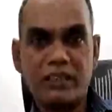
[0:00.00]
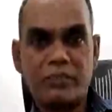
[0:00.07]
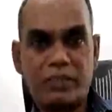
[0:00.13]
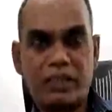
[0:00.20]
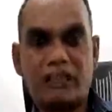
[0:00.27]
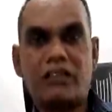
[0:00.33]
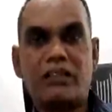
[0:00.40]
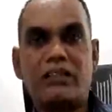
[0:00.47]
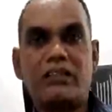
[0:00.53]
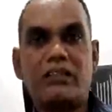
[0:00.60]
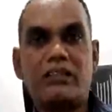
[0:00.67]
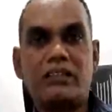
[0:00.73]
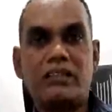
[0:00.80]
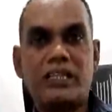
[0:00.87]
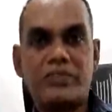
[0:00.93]
But
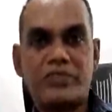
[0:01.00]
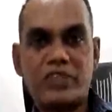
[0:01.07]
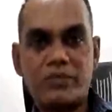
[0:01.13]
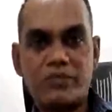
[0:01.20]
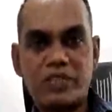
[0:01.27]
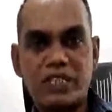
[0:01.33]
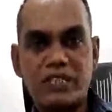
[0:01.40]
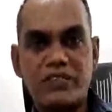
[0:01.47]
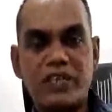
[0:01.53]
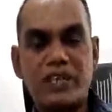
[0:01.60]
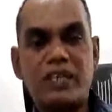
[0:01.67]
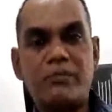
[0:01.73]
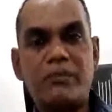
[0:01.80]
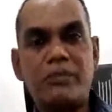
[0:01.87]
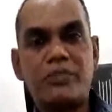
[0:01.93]
the steps
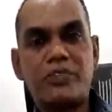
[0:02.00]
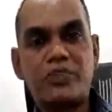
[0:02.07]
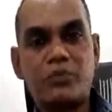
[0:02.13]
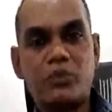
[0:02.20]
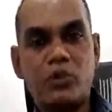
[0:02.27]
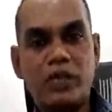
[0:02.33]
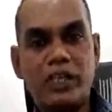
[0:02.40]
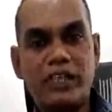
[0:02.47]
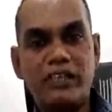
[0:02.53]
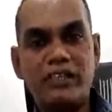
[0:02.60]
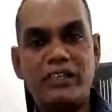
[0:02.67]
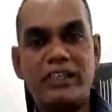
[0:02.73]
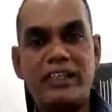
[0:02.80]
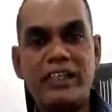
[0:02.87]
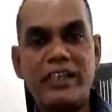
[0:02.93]
taken by Mr. Modi
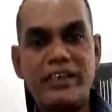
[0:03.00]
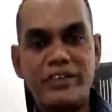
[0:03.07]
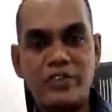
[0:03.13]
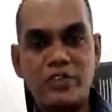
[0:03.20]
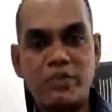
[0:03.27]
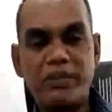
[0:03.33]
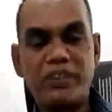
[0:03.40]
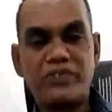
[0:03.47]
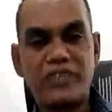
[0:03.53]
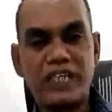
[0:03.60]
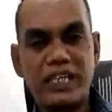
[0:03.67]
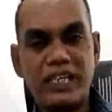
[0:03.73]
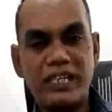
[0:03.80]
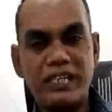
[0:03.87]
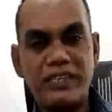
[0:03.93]
needs to be
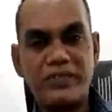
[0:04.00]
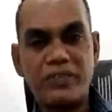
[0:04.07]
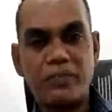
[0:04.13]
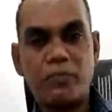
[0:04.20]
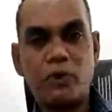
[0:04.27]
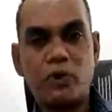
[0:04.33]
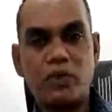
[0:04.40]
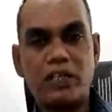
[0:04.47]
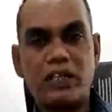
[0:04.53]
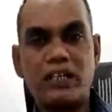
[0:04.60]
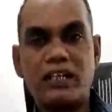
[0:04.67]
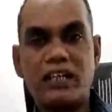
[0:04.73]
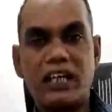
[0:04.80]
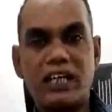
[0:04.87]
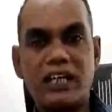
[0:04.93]
certainly
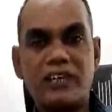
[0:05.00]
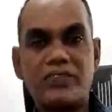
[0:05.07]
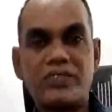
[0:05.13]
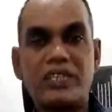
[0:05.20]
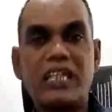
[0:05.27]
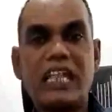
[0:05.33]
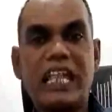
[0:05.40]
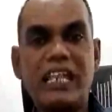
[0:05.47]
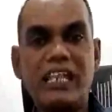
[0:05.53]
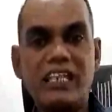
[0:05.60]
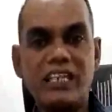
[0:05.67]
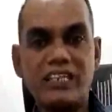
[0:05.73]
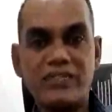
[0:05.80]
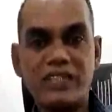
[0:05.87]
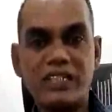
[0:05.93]
supported as an
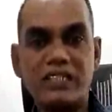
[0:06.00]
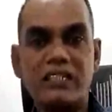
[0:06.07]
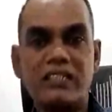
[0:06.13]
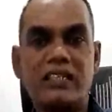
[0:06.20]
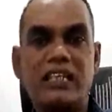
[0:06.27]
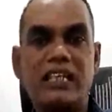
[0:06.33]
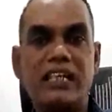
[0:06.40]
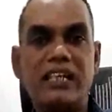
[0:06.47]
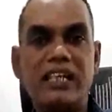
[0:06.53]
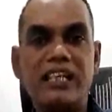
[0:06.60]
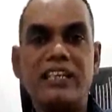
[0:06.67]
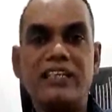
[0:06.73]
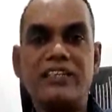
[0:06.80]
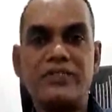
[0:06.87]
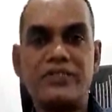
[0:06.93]
innocent
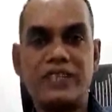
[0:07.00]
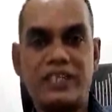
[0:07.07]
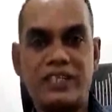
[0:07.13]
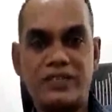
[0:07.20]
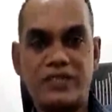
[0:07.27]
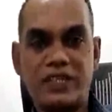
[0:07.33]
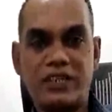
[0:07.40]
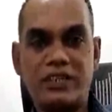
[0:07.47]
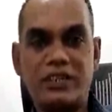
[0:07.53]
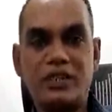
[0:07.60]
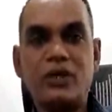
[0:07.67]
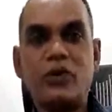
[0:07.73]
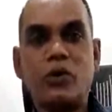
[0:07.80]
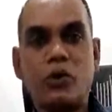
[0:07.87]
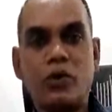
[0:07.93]
Indian citizen
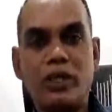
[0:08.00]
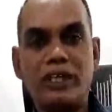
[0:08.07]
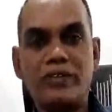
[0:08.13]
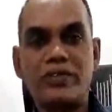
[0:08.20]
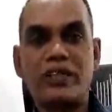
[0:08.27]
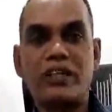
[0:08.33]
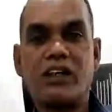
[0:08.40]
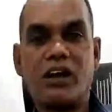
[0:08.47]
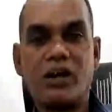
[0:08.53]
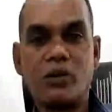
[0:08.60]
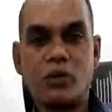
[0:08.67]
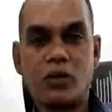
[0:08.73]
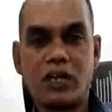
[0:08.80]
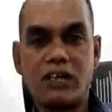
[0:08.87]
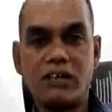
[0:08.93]
who is a
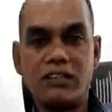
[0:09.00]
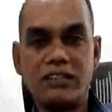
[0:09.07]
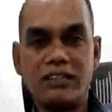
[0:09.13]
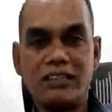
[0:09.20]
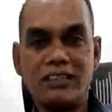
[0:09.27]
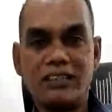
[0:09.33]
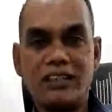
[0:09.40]
hard worker,